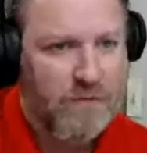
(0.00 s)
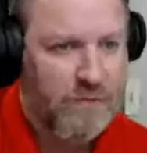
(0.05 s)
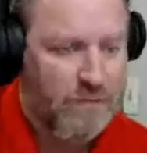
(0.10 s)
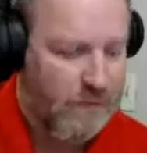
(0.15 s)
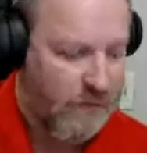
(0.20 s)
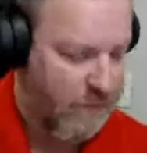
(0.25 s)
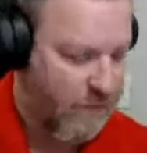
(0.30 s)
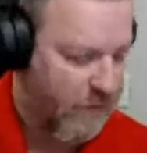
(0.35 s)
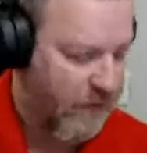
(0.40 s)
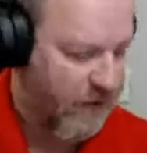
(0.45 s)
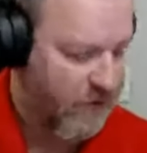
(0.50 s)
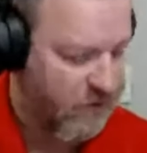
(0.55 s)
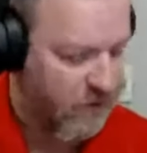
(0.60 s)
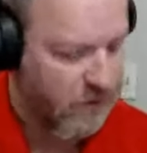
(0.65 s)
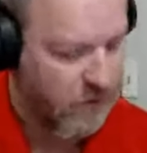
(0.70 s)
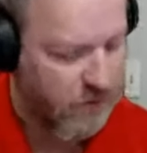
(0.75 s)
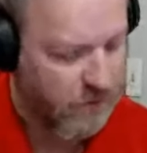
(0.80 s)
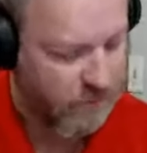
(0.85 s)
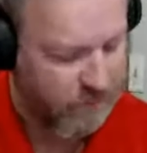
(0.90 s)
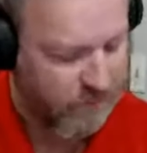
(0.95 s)
These
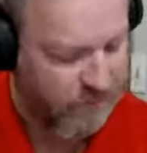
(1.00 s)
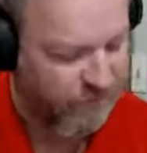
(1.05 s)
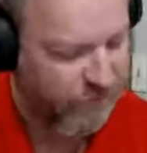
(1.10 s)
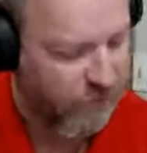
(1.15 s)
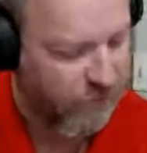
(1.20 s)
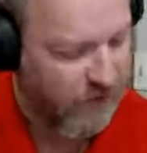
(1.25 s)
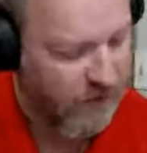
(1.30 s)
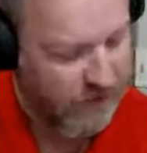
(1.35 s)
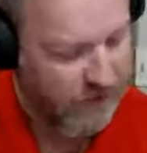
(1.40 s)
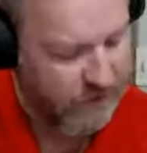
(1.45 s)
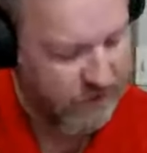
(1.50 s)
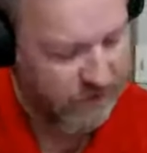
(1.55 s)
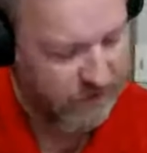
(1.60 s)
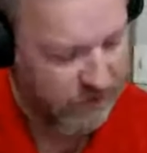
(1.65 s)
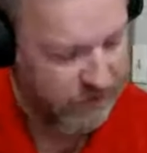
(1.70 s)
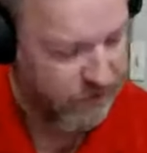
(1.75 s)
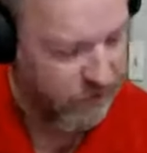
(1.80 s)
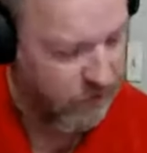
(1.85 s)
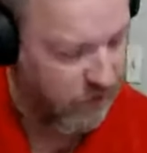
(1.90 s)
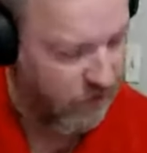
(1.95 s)
are, for us,
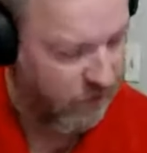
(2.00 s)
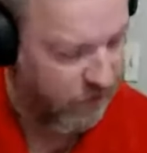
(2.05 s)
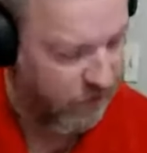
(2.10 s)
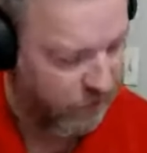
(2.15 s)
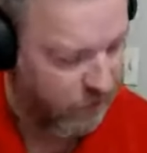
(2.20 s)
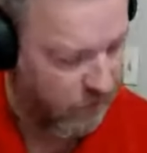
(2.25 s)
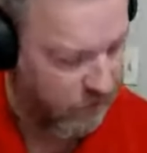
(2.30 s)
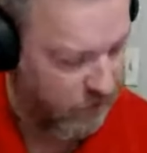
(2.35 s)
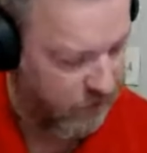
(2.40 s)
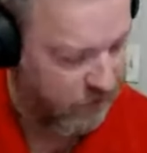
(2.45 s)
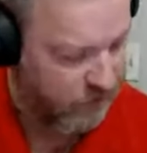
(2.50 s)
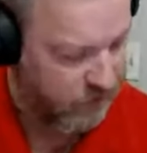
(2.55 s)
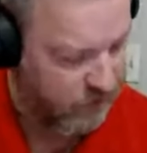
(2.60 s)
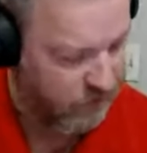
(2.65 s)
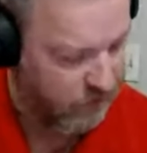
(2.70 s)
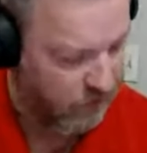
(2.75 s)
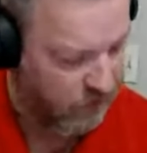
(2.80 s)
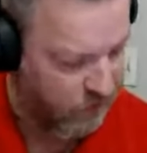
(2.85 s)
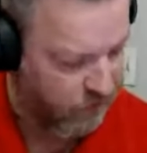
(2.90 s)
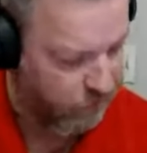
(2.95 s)
this is a
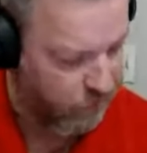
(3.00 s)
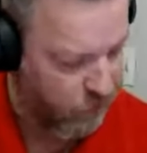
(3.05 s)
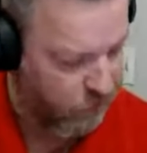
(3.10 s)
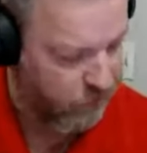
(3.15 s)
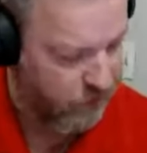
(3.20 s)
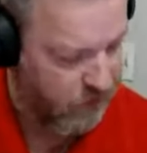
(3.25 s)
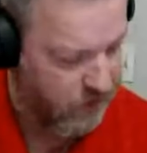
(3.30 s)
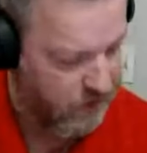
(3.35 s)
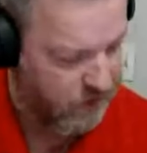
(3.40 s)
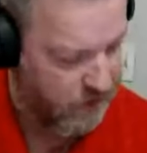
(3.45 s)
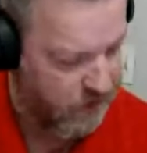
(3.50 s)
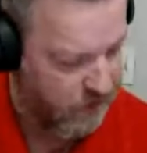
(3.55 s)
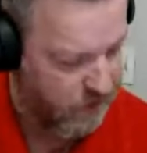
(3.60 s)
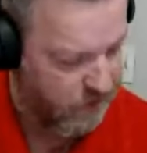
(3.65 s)
through cut.